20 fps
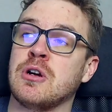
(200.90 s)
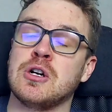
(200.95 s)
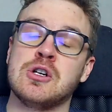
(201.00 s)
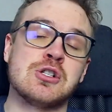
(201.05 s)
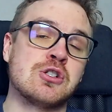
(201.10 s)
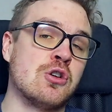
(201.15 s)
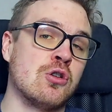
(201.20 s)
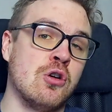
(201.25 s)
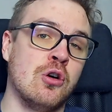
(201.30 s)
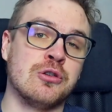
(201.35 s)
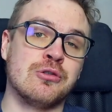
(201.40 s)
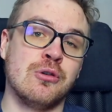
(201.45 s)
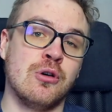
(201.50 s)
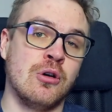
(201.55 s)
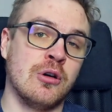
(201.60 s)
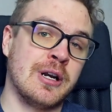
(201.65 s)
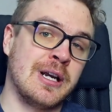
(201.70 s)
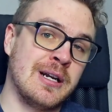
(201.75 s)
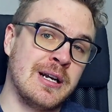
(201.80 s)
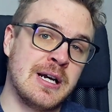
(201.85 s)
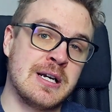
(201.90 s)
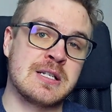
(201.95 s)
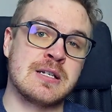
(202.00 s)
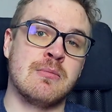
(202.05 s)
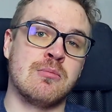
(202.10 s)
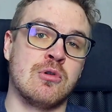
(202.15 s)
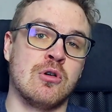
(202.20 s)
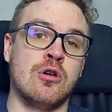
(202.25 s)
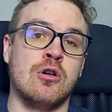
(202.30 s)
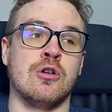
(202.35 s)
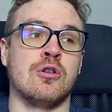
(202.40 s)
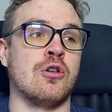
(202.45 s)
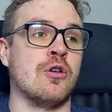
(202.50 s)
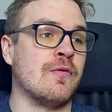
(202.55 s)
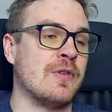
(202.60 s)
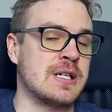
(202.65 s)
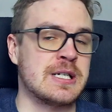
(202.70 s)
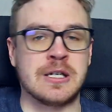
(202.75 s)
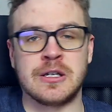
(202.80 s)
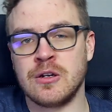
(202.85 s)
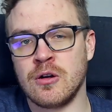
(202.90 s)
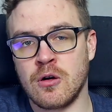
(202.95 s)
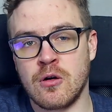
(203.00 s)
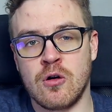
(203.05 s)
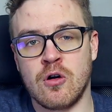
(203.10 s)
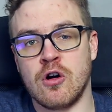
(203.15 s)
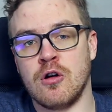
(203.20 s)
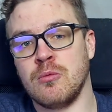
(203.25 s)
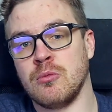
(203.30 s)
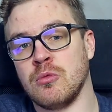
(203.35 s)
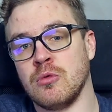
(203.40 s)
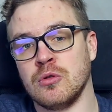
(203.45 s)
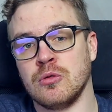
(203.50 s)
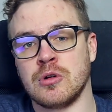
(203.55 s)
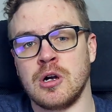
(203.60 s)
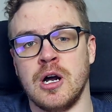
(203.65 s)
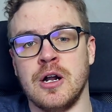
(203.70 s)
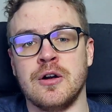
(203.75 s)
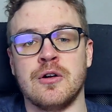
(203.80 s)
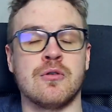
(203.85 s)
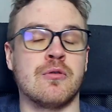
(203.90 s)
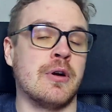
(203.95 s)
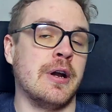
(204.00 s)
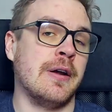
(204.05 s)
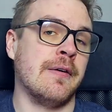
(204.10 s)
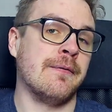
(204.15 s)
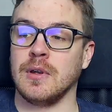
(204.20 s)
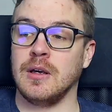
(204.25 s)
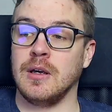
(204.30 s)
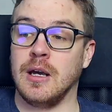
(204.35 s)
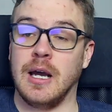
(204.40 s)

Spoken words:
can also go to holidays abroad or visit your home country.